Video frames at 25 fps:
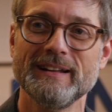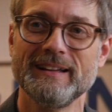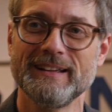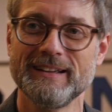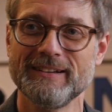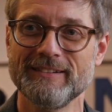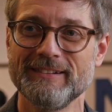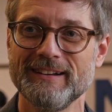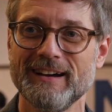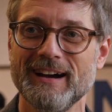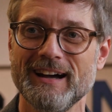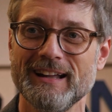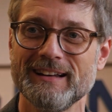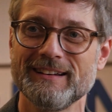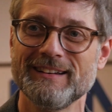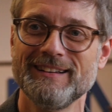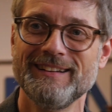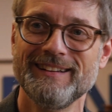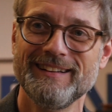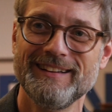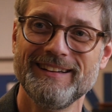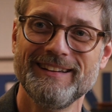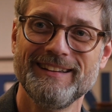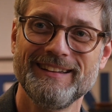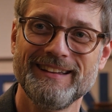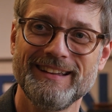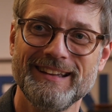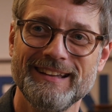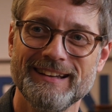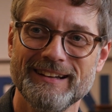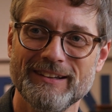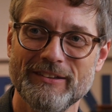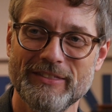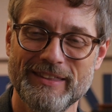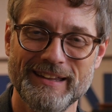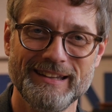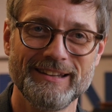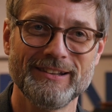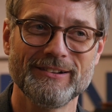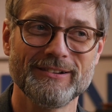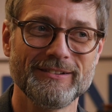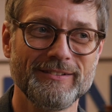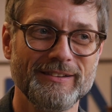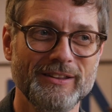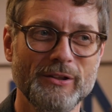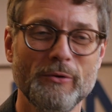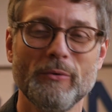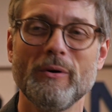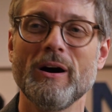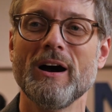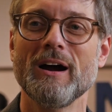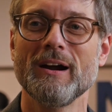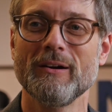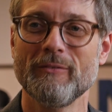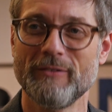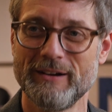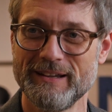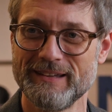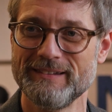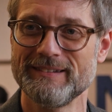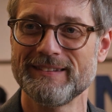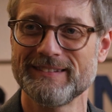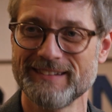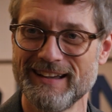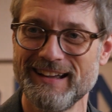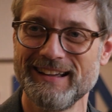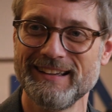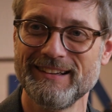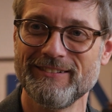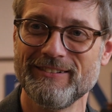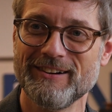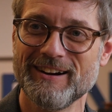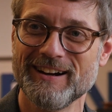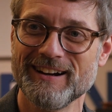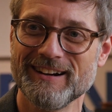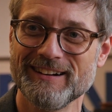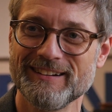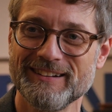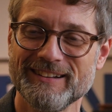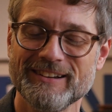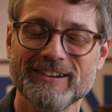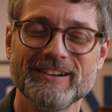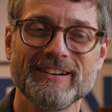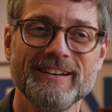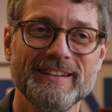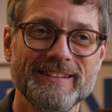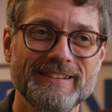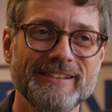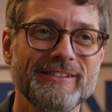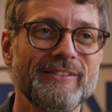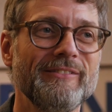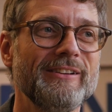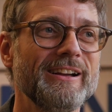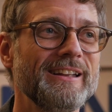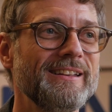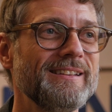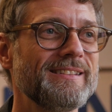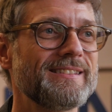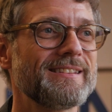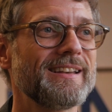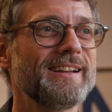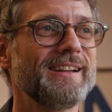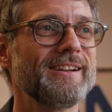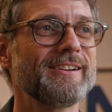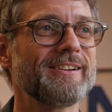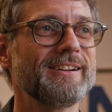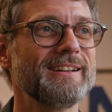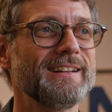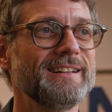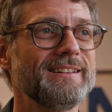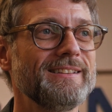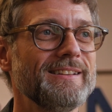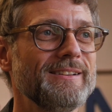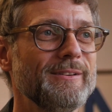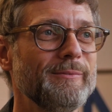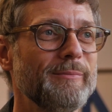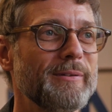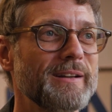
that you're not, you know, that you are what you say you are, and you're going to do what you say you're going to do.